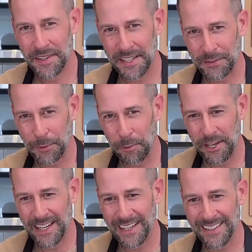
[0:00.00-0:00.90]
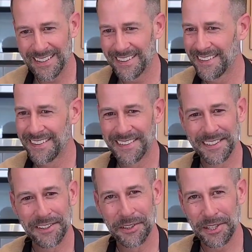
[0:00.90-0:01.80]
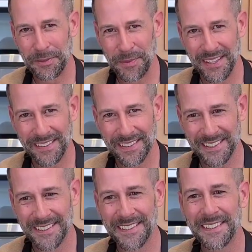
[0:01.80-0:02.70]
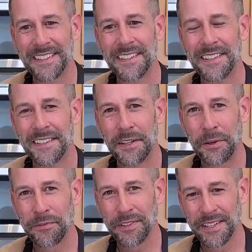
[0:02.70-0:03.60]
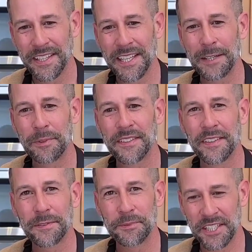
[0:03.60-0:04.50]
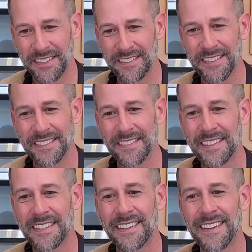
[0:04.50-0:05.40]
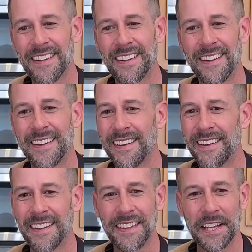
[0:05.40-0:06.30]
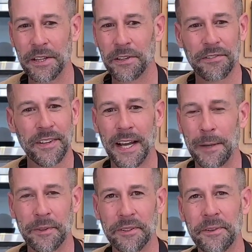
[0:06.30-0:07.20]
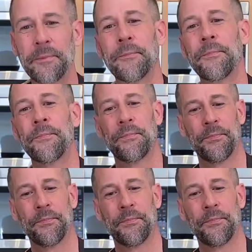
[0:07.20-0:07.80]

So that's what we got. They're looking amazing. Hopefully the camera does them justice. They look phenomenal.